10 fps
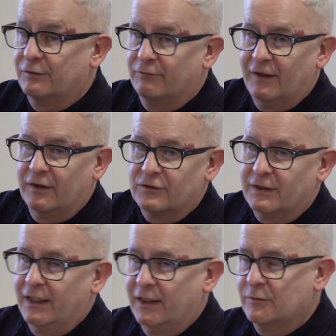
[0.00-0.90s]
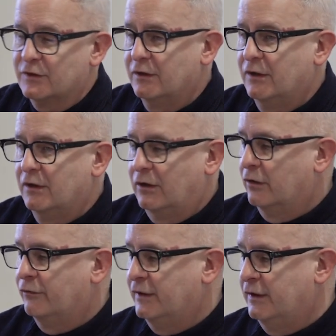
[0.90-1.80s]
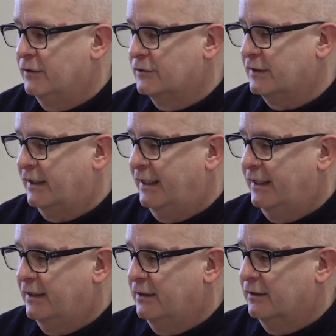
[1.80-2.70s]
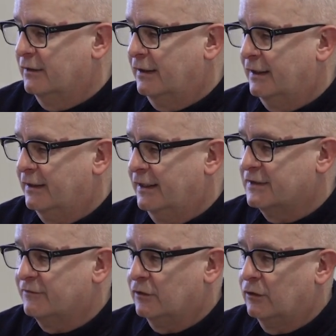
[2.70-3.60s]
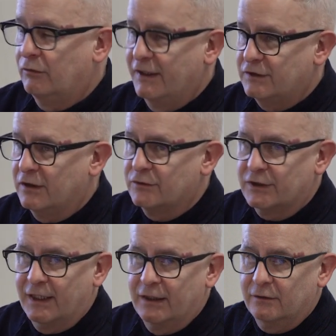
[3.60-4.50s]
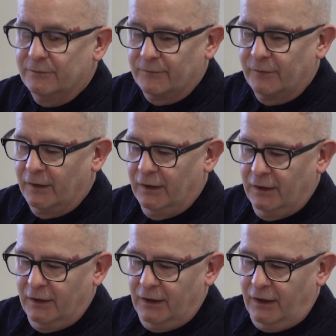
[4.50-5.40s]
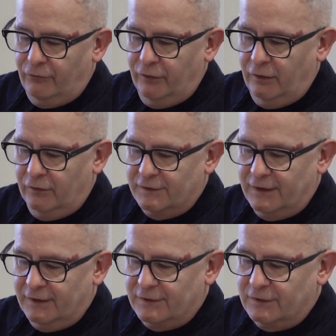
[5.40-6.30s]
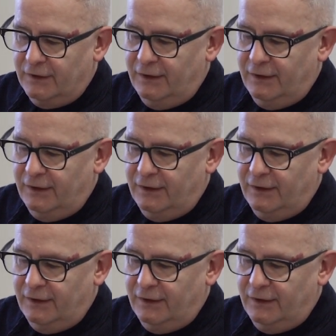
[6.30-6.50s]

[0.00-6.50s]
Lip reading: values to names, or have we used a interval or ratio scale? Have we looked at